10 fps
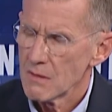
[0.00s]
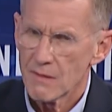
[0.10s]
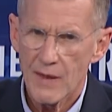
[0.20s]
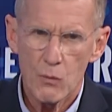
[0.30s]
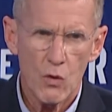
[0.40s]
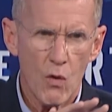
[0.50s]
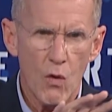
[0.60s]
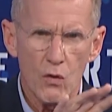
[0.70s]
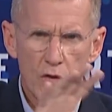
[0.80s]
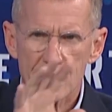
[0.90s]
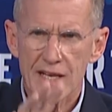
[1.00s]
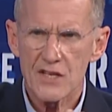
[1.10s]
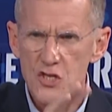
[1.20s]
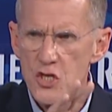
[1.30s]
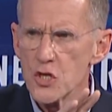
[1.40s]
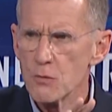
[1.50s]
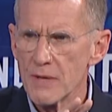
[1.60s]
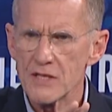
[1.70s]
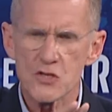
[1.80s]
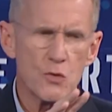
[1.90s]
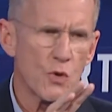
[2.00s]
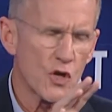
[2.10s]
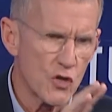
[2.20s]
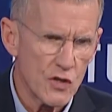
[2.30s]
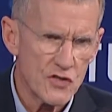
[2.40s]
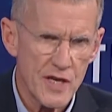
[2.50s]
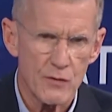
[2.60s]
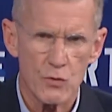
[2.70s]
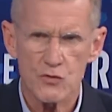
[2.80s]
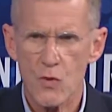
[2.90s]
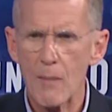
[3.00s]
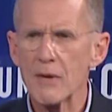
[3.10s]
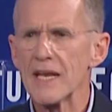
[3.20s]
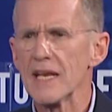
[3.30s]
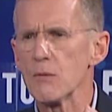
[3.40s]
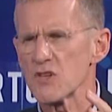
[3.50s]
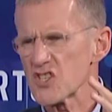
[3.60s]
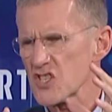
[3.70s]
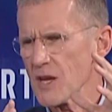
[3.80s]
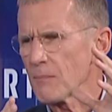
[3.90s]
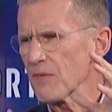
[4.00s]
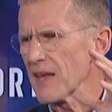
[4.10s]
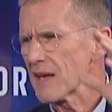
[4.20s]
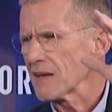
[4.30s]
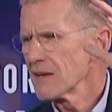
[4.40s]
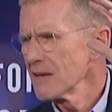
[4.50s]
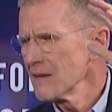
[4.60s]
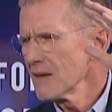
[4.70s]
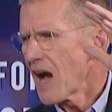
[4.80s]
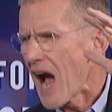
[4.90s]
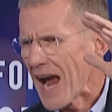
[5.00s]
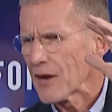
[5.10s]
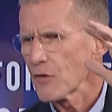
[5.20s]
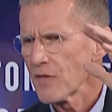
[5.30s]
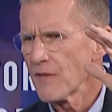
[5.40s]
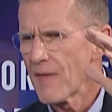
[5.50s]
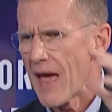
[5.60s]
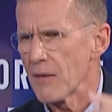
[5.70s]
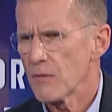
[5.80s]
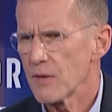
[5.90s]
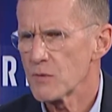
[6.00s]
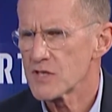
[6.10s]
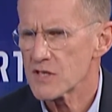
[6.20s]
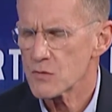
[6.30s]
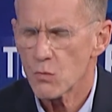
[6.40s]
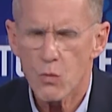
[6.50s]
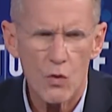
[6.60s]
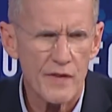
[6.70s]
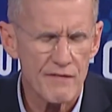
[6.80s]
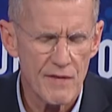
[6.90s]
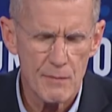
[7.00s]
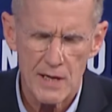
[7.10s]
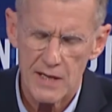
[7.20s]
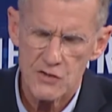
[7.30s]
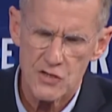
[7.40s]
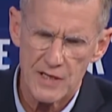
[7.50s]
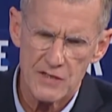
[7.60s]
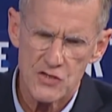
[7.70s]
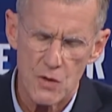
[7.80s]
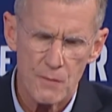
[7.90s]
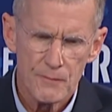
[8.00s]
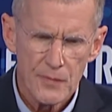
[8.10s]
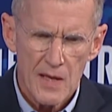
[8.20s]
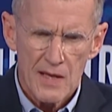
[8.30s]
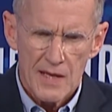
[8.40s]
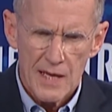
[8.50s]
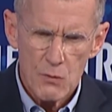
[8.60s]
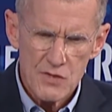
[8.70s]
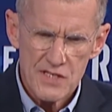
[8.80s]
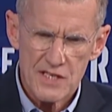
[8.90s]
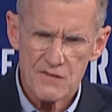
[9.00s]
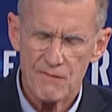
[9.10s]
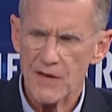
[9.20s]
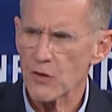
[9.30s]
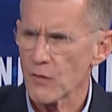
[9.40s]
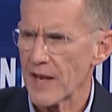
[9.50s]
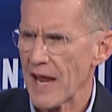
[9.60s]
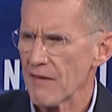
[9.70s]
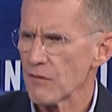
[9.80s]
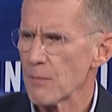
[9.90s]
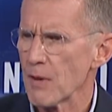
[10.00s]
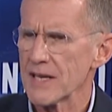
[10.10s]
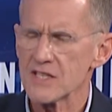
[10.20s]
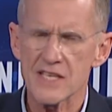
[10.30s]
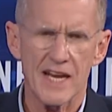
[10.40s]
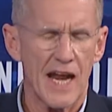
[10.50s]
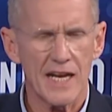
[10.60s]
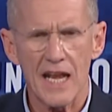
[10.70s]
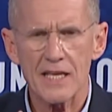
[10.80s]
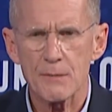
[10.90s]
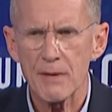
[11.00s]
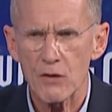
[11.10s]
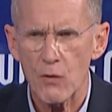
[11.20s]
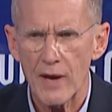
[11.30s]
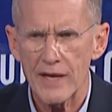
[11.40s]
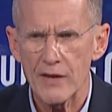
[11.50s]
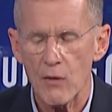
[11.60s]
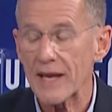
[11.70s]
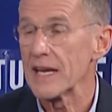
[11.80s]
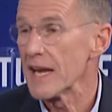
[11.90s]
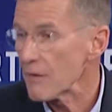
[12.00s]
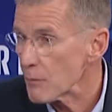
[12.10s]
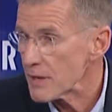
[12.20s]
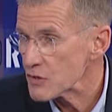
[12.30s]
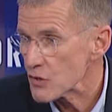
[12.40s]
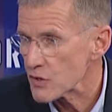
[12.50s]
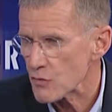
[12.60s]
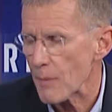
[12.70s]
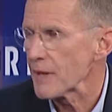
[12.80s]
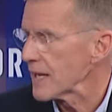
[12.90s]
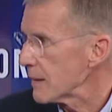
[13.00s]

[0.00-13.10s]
They were all looked at as humans who were good generals. Robert E. Lee was something higher than that. He was this worthy of emulation. And so he was this figure that everybody said, I'd like to be a great leader. I can never be as good as Robert E.